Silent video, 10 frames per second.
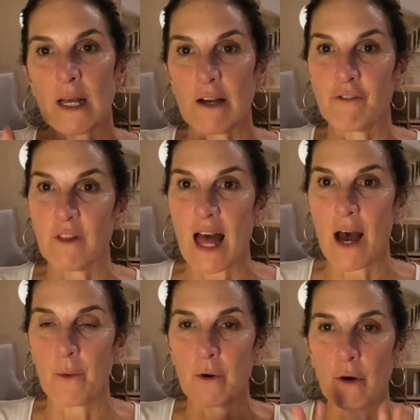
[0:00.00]
like a
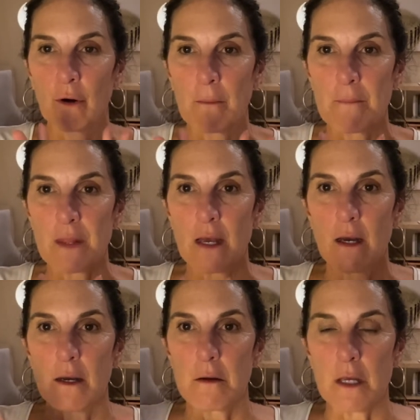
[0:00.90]
flower,
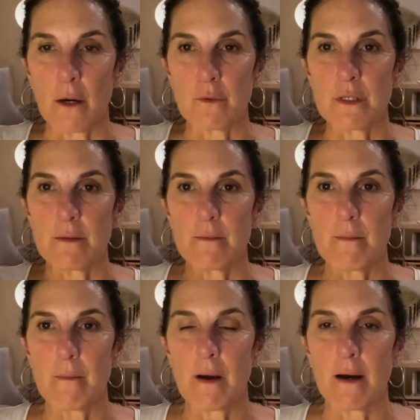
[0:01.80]
you know,
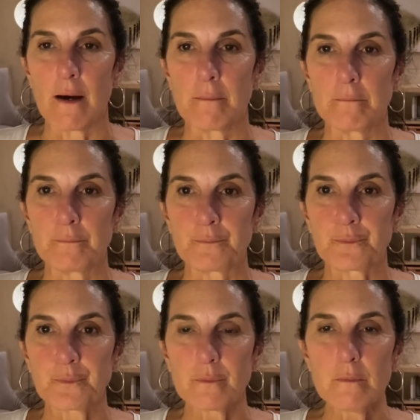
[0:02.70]
um,
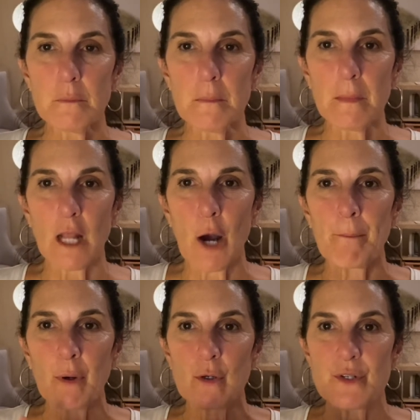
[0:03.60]
a
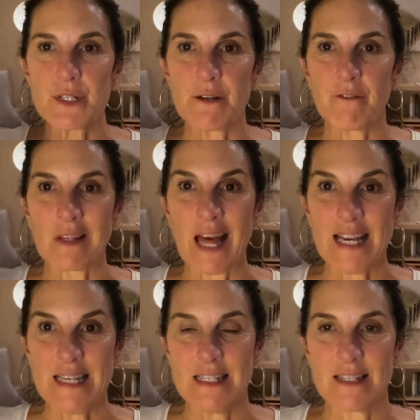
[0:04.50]
burst of
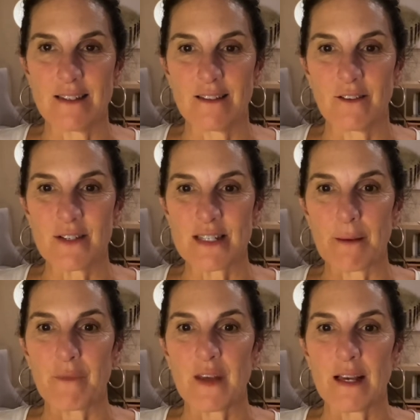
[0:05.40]
light or
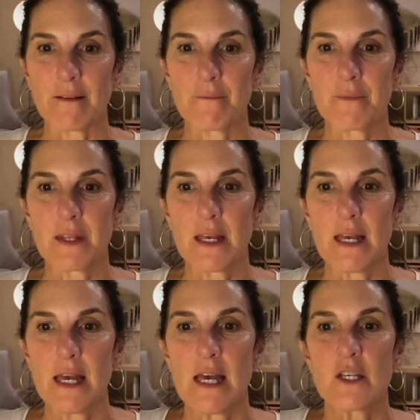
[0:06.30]
something.
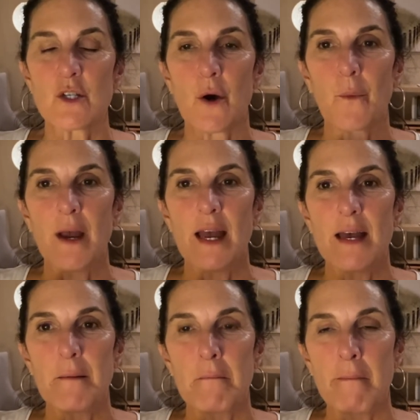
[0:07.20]
So
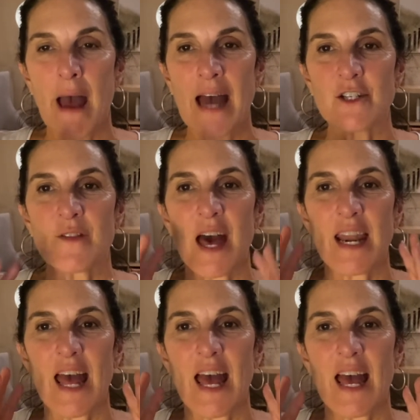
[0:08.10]
imagine that
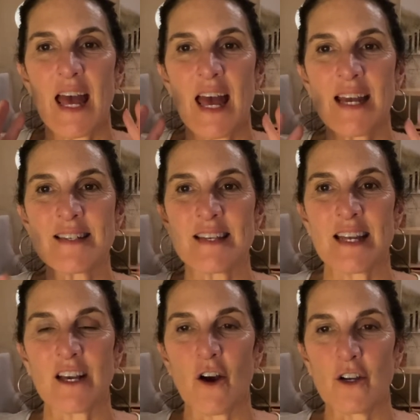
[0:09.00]

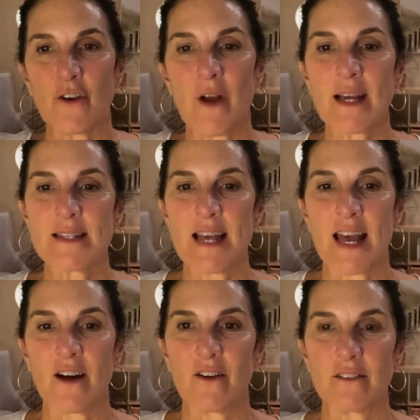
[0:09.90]
exiting on your
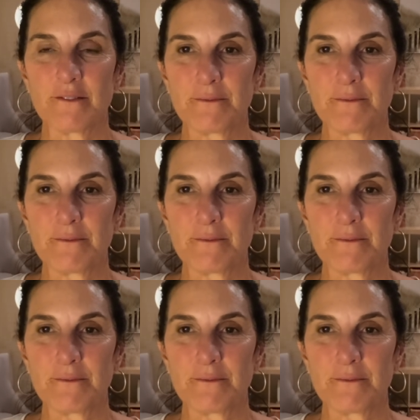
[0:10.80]
exhale.